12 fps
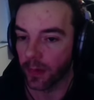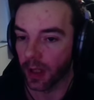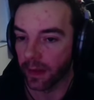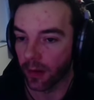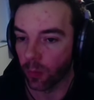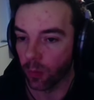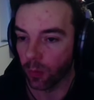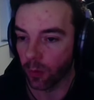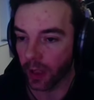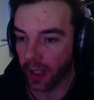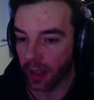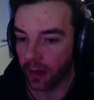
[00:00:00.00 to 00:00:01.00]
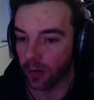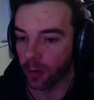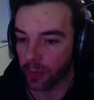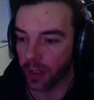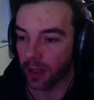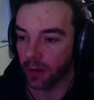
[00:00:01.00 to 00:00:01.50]
then we're getting
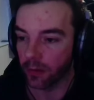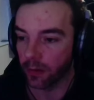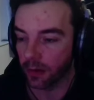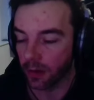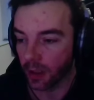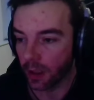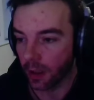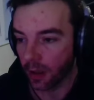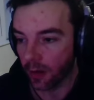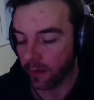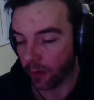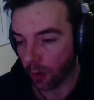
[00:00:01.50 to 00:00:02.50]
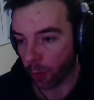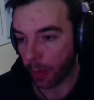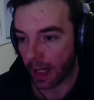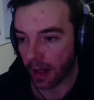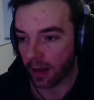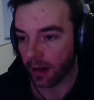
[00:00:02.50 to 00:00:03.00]
up, down, forward,
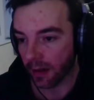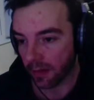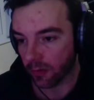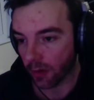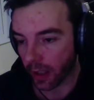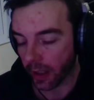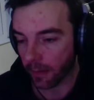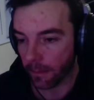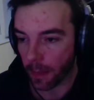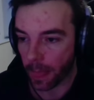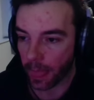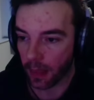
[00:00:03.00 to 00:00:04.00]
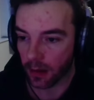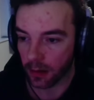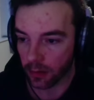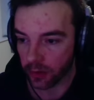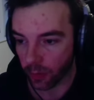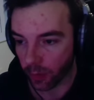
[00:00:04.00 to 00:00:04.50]
back, left, right.
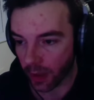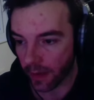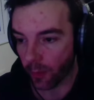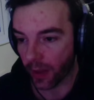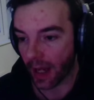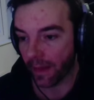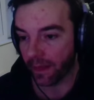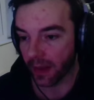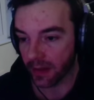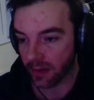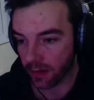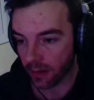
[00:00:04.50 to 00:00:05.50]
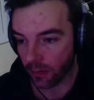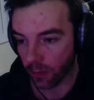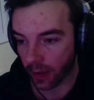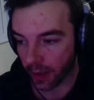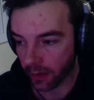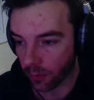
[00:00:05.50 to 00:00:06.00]
So we add
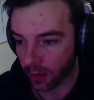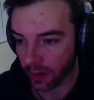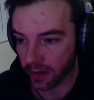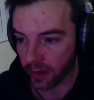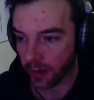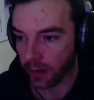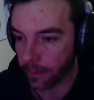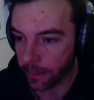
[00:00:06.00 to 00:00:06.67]
them all into it.